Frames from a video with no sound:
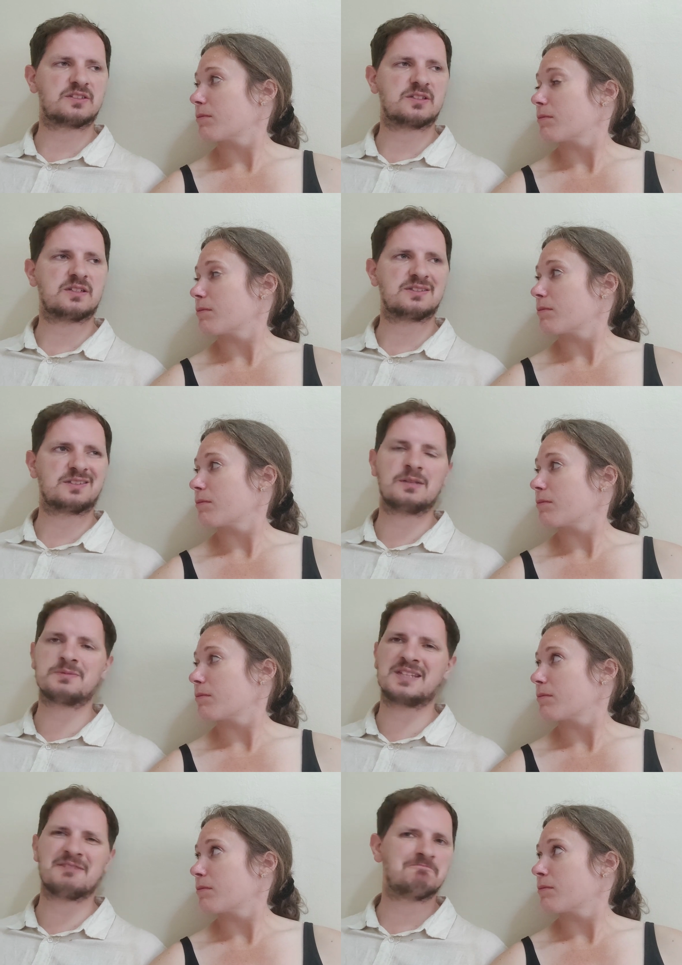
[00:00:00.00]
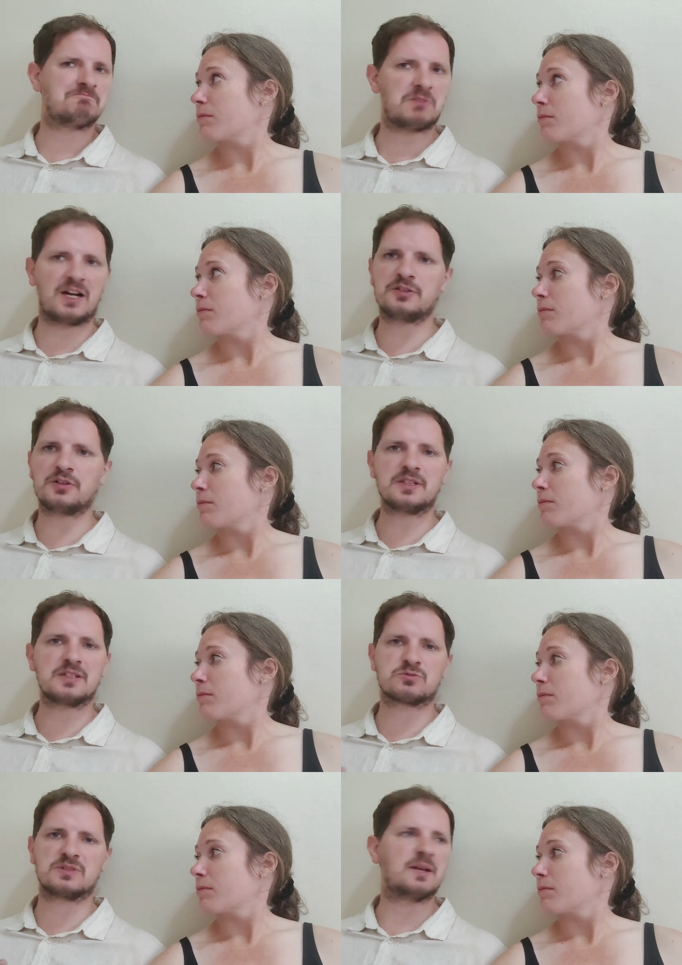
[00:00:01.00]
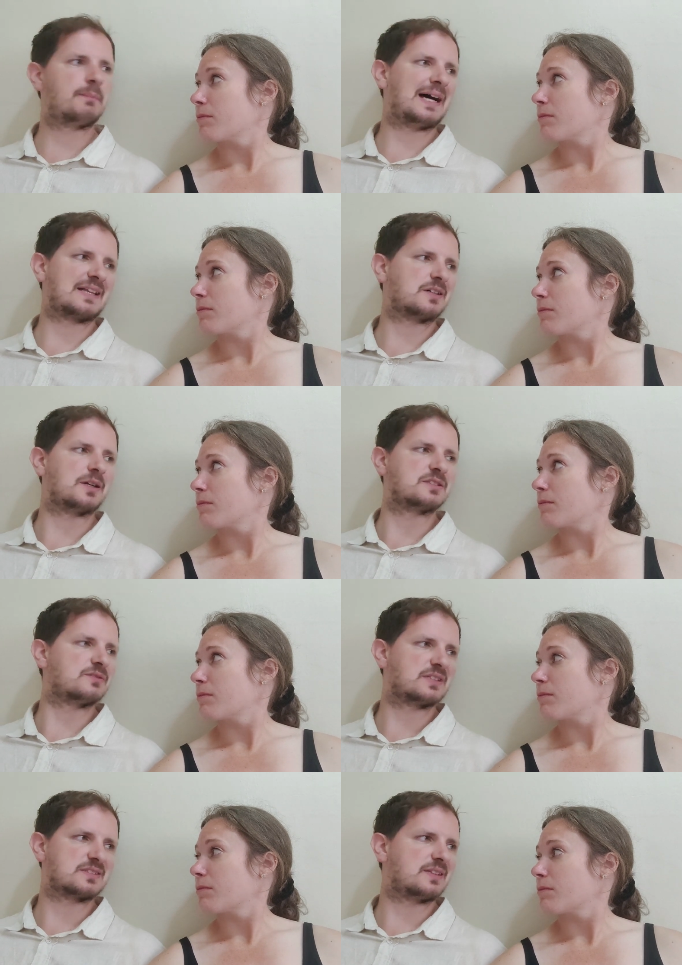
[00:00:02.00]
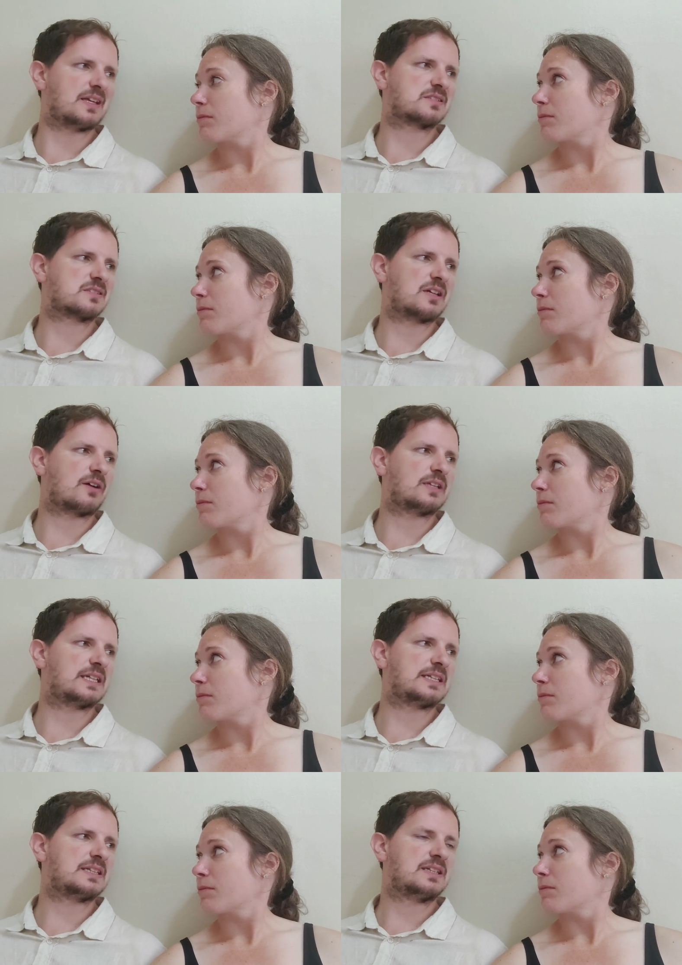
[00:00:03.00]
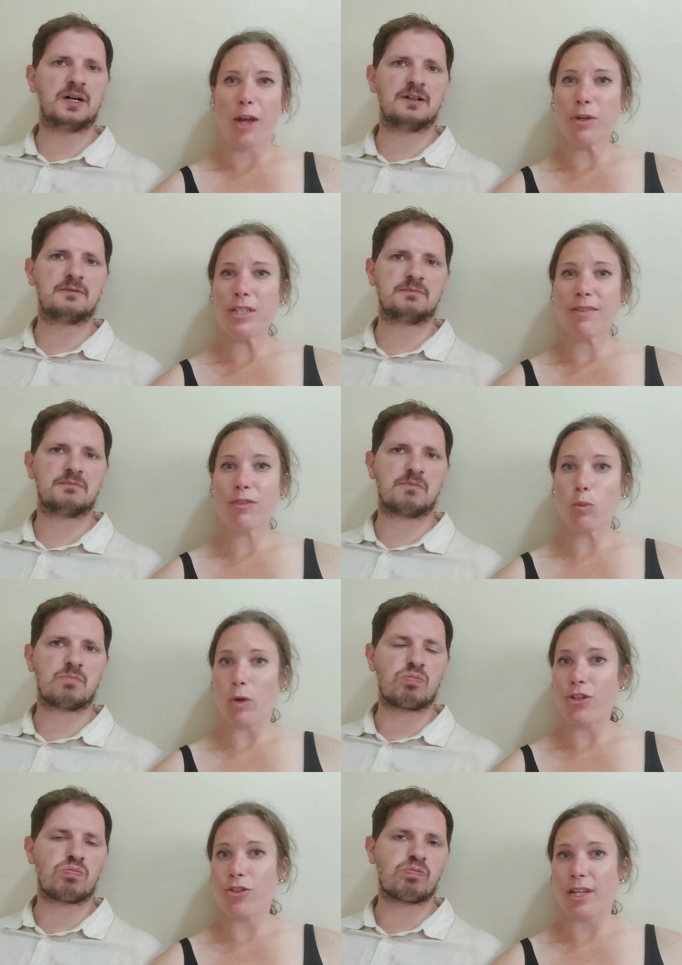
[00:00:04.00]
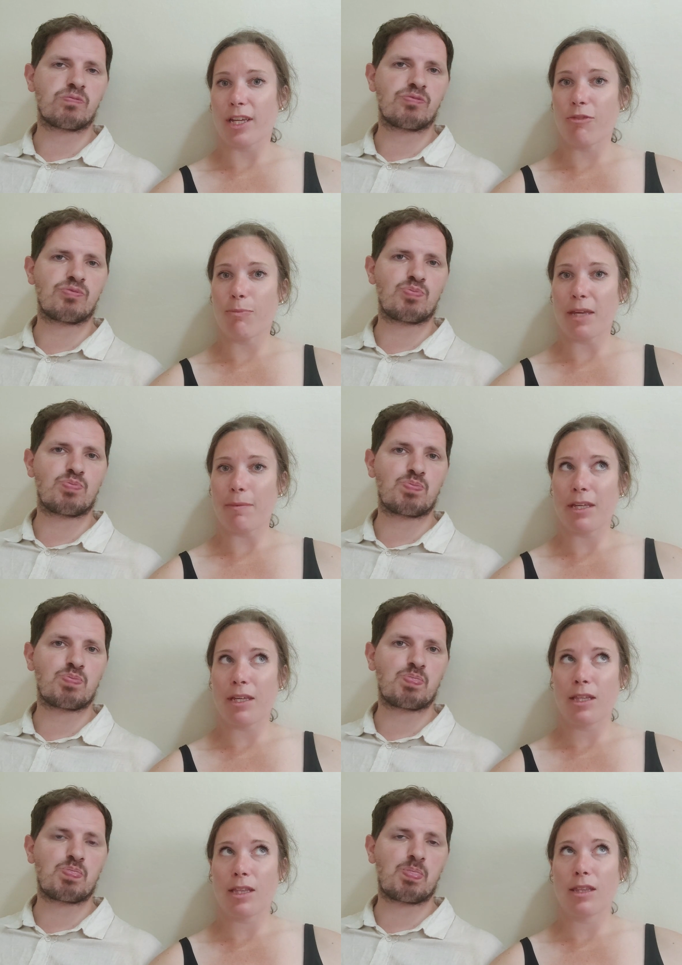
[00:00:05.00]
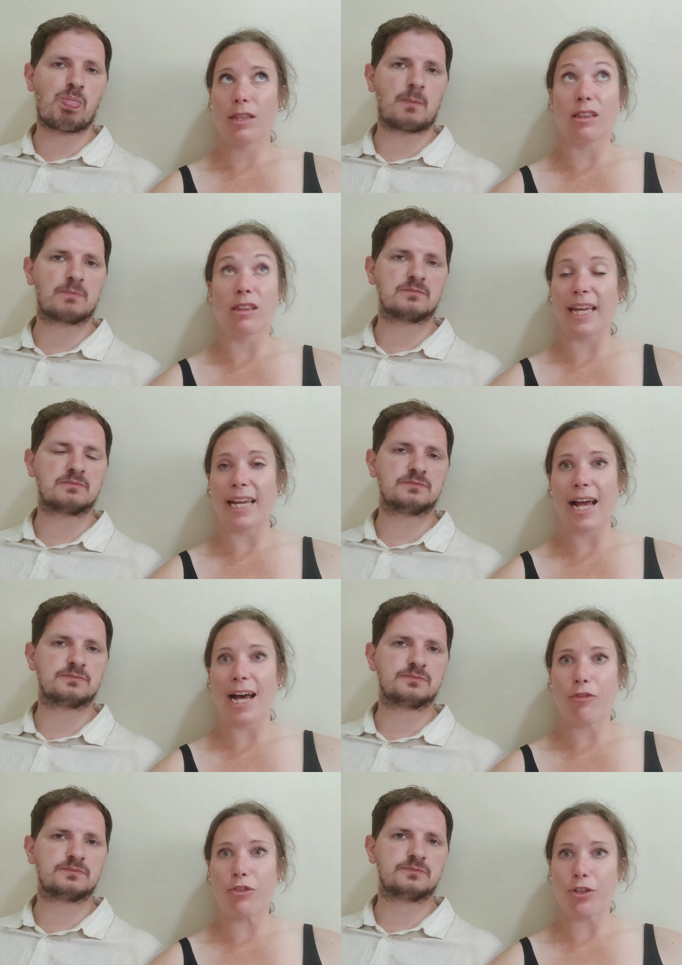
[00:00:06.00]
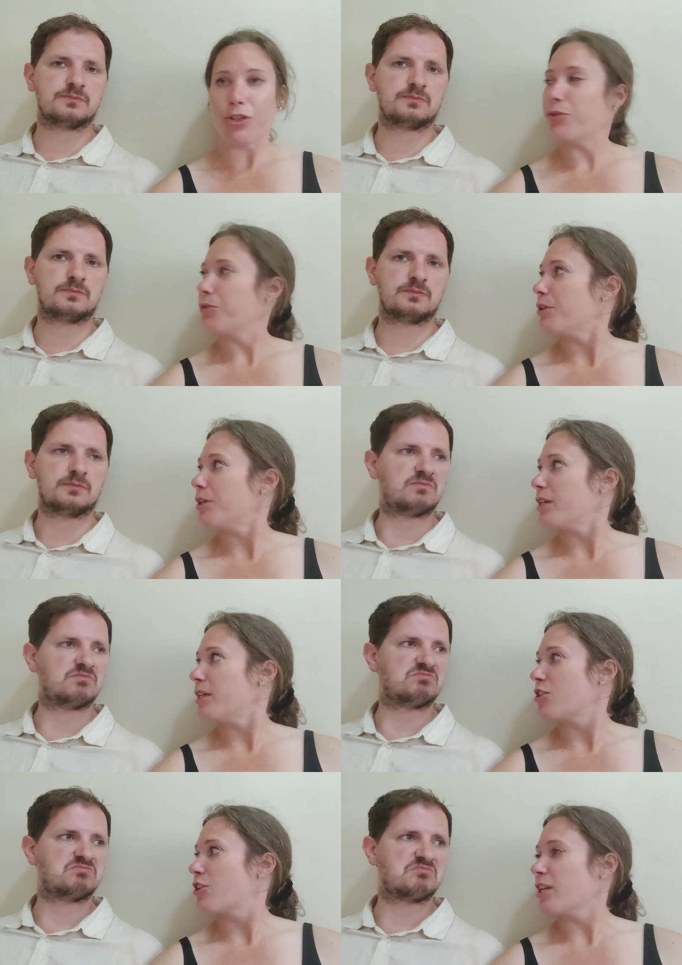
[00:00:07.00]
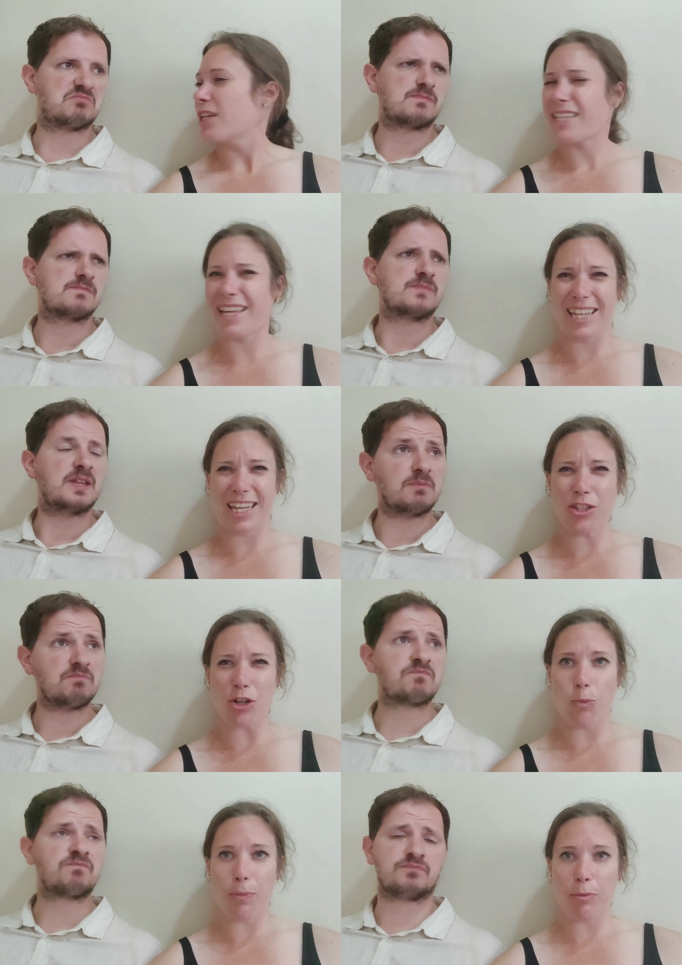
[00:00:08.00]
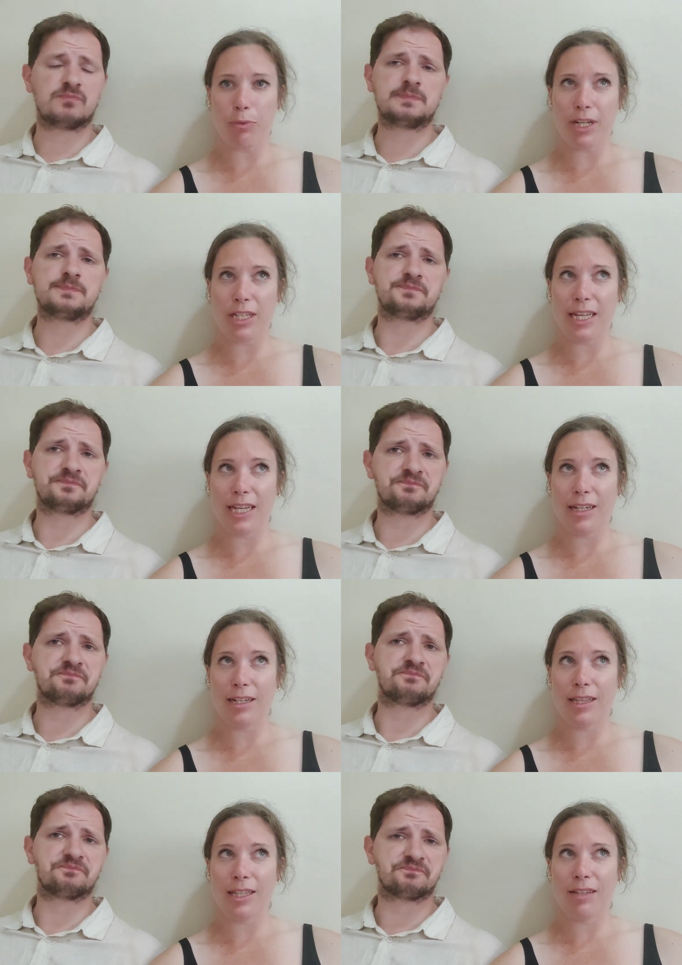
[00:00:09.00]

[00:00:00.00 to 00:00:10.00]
Speaker 1: at certain times, then I don't think there's really a bad time to visit necessarily.
Speaker 2: But I was even wondering if maybe late afternoon is good, because I think yeah. it's open pretty late in